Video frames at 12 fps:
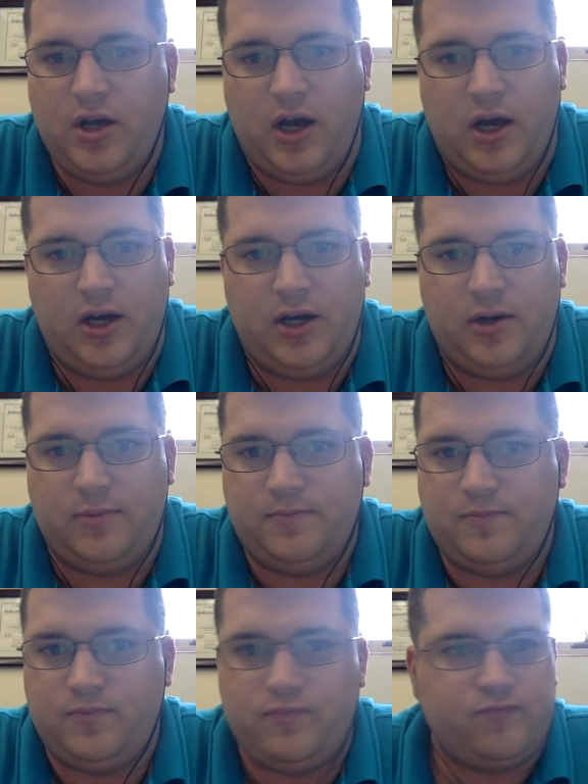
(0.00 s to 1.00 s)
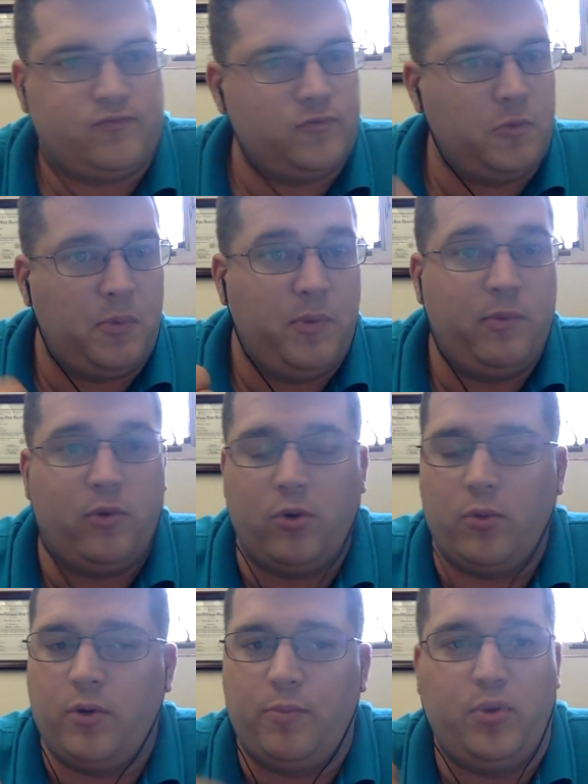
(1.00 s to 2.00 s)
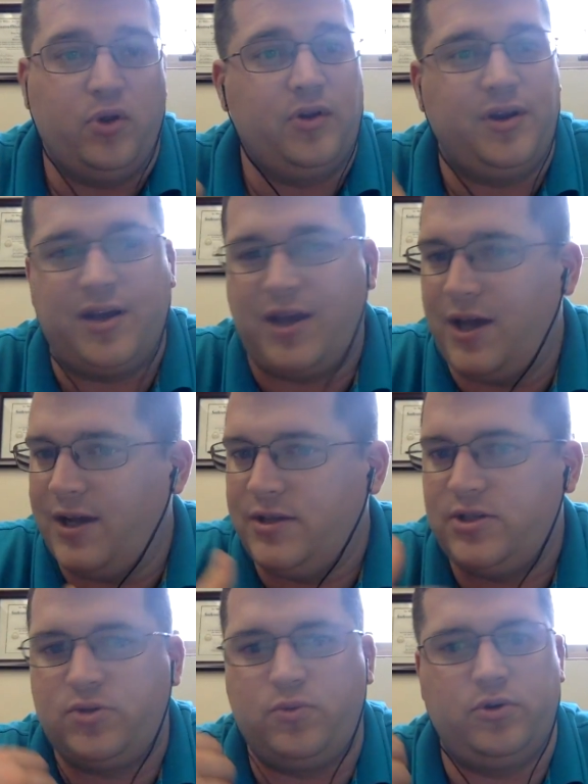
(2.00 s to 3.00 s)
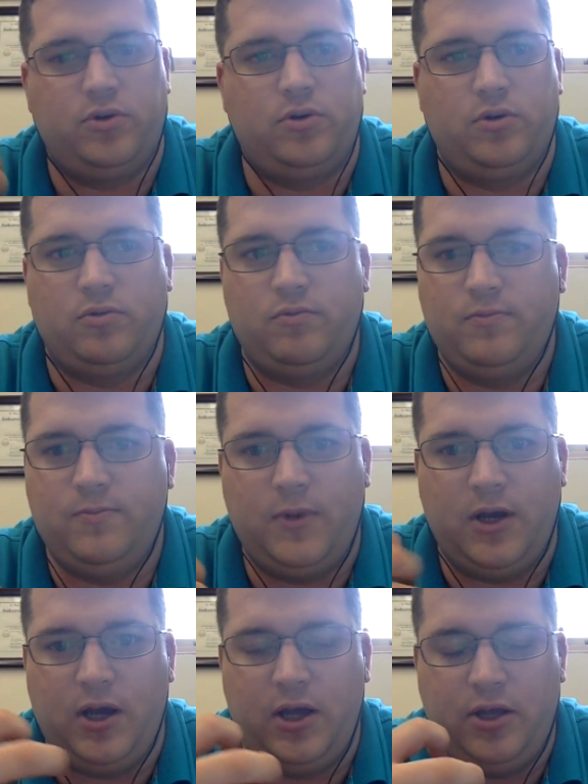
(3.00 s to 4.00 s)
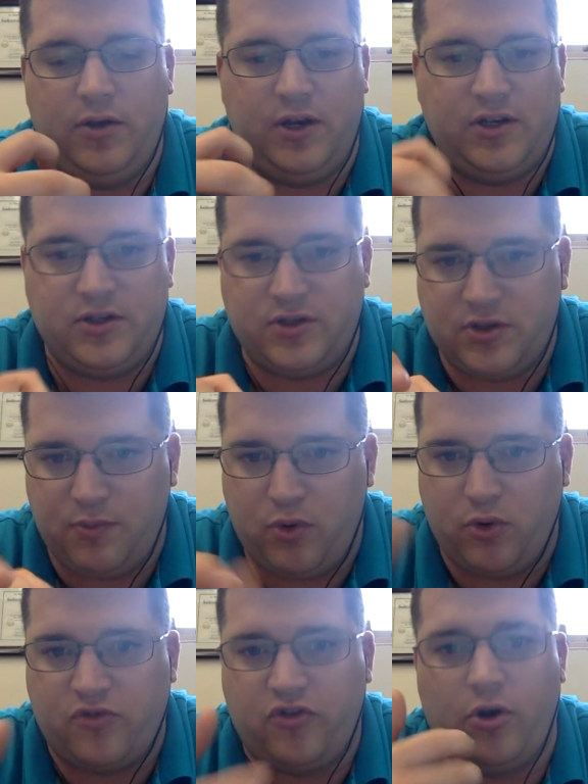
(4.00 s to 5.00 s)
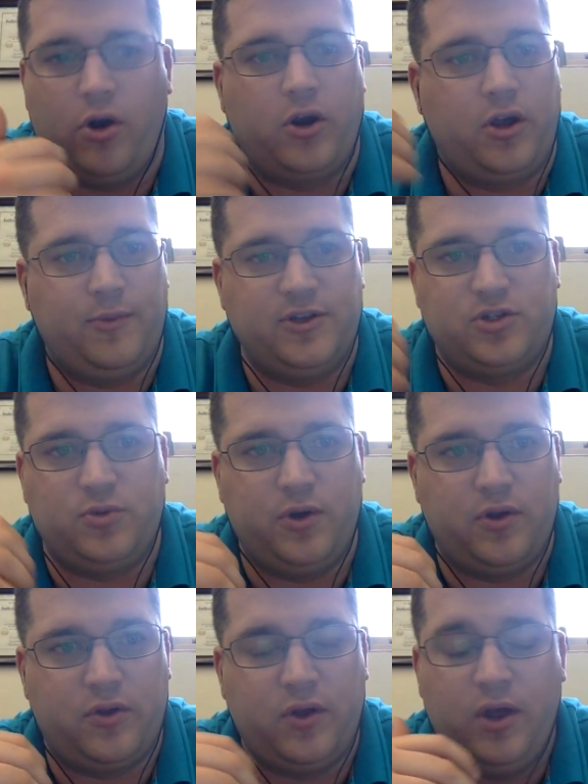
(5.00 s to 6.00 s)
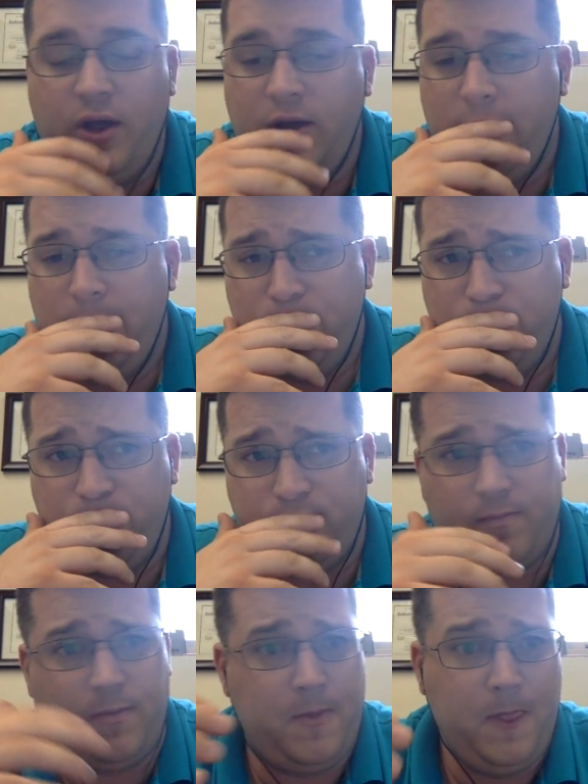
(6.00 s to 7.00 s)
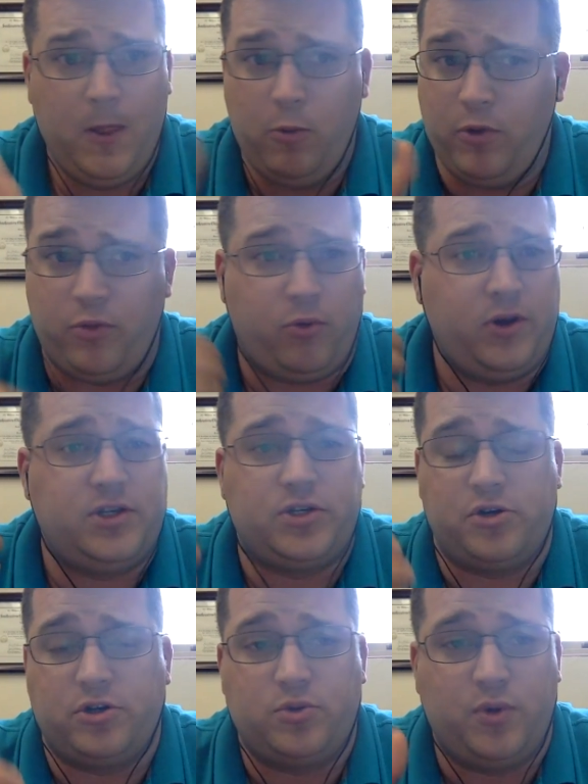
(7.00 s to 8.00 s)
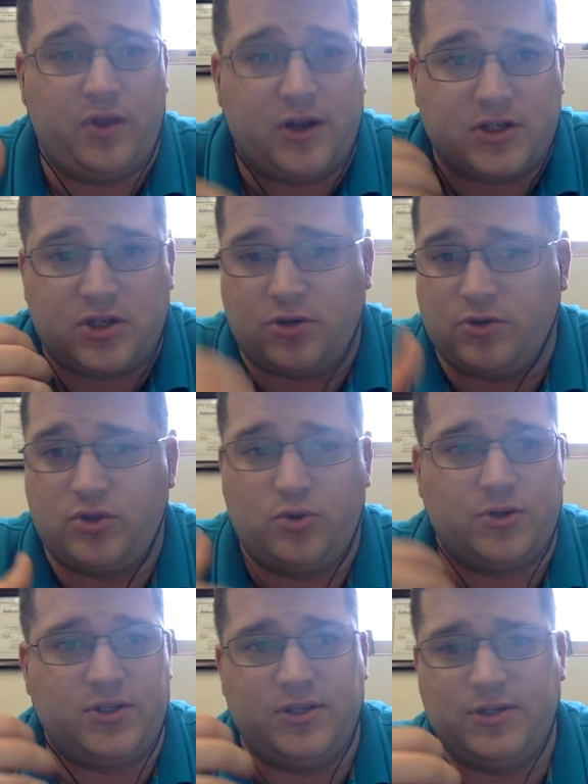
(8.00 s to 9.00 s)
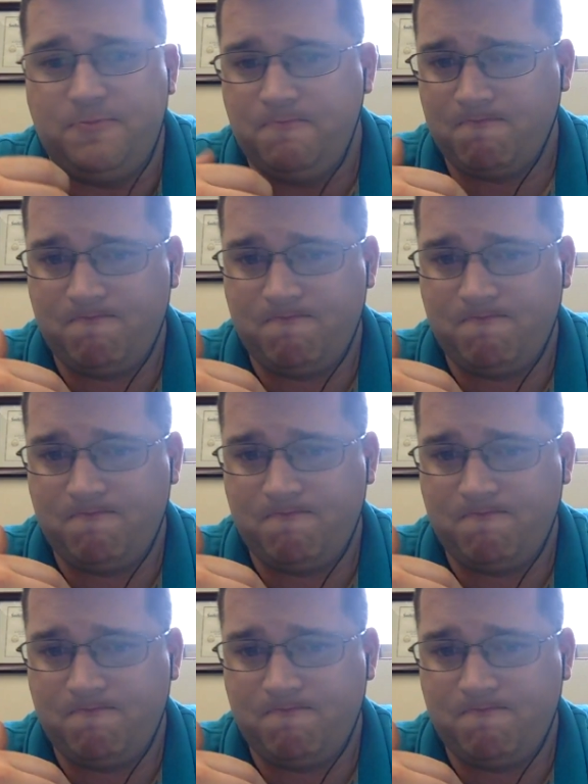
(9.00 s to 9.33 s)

Um, remember, we're building a case. We're uh, you need to support your arguments with with research, with external sources,